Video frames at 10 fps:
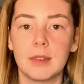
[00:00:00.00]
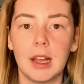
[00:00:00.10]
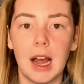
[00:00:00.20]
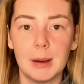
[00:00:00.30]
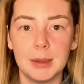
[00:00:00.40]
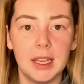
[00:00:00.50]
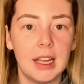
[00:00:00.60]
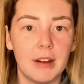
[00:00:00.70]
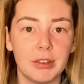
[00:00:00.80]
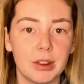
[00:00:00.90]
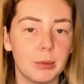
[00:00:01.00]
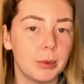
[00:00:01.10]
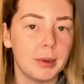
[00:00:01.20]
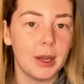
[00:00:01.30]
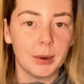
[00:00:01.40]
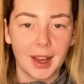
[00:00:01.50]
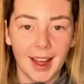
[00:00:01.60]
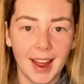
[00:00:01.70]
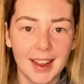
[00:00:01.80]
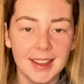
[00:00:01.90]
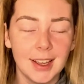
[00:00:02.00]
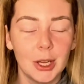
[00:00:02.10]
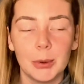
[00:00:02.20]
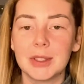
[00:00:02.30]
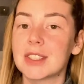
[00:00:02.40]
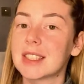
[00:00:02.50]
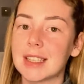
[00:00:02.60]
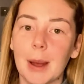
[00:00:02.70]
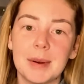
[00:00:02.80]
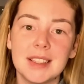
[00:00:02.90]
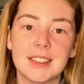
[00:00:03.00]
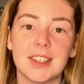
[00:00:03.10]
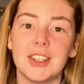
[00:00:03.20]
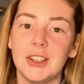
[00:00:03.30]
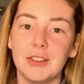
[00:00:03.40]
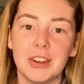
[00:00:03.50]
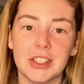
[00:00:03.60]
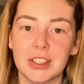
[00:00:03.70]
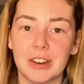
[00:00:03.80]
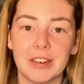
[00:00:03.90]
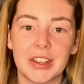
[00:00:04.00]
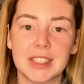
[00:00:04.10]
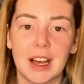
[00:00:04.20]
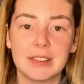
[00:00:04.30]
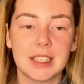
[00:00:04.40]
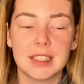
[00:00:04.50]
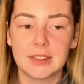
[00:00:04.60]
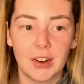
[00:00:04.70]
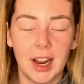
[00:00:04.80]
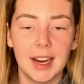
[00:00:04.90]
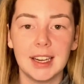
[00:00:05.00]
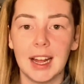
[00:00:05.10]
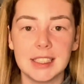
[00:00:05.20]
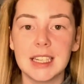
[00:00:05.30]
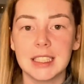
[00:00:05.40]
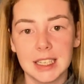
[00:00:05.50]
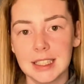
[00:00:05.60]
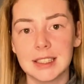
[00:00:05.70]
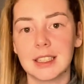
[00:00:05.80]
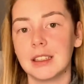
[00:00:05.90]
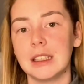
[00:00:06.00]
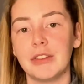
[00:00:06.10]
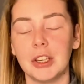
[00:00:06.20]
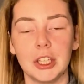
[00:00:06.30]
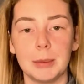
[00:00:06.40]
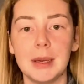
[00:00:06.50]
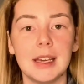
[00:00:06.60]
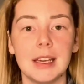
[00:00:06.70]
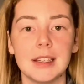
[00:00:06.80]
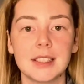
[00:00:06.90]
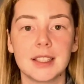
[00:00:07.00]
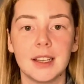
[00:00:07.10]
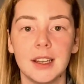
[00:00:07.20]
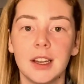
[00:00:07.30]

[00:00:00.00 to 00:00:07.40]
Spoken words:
Abby, everything will be okay. We're just stepping into the new version of ourselves and it's fine. I did instantly feel the peace.